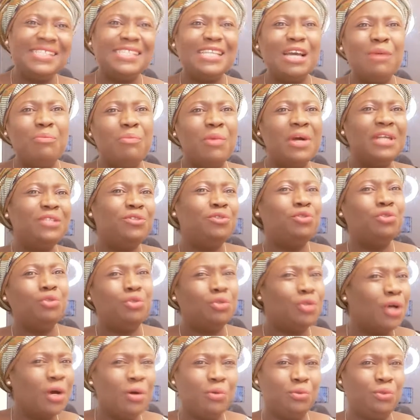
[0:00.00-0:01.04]
someone to
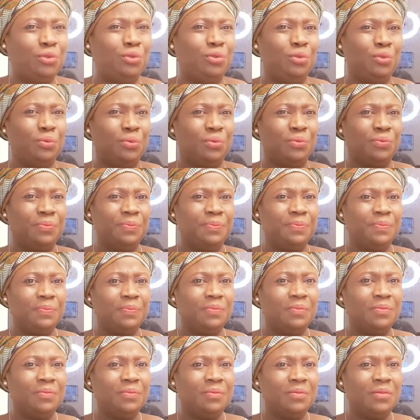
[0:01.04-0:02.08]
talk to
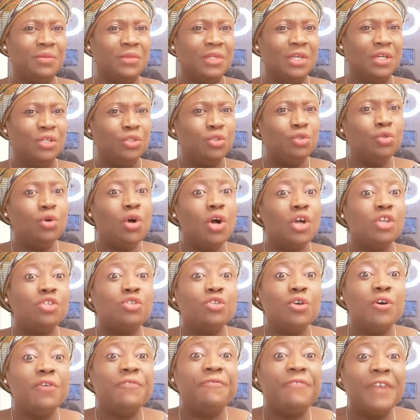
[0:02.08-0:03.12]

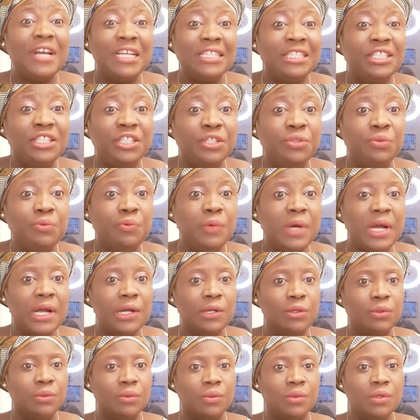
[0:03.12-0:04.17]
also function
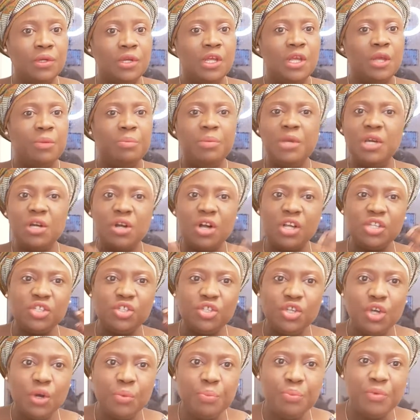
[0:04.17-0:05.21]
well. Because
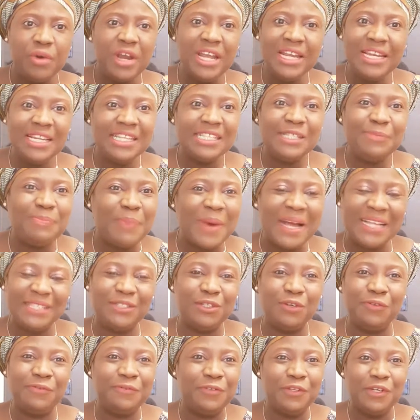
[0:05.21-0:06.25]
your brain is part
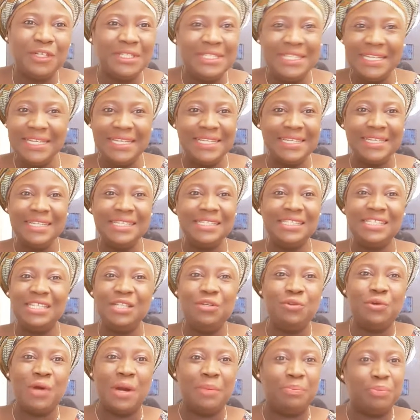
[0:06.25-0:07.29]
of your dignity
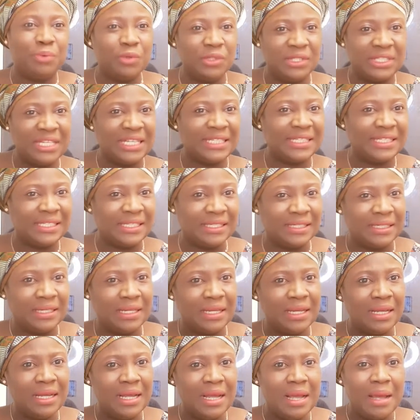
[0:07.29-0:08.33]
you are protecting.
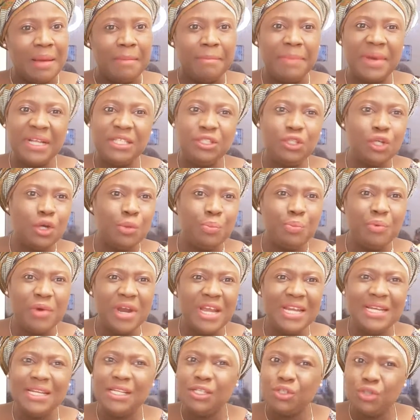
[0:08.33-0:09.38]
But your
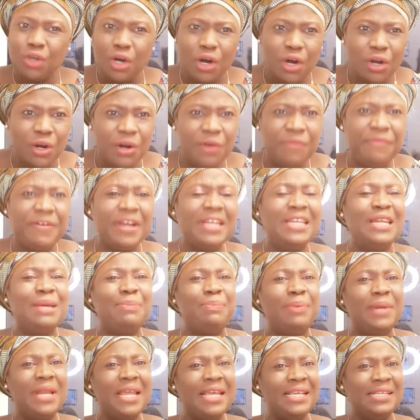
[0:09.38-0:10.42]
brain is all over the
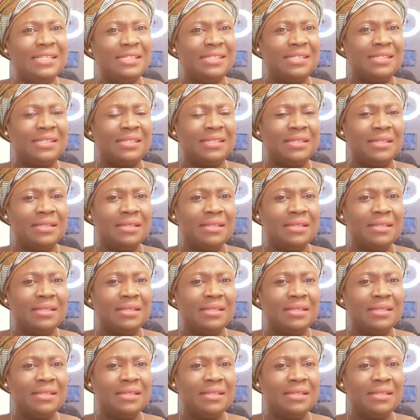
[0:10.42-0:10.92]
place.